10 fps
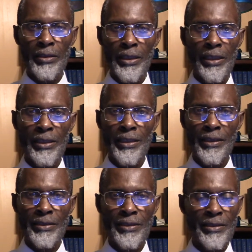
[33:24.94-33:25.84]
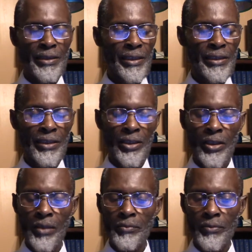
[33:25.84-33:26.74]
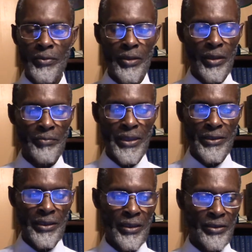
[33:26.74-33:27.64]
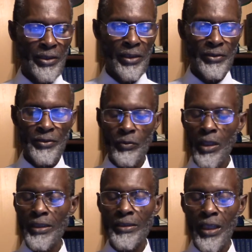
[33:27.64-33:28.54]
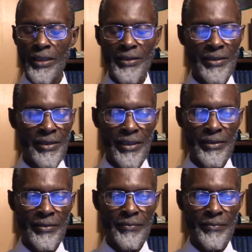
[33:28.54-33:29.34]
killing the stealing com committing adultery what not sin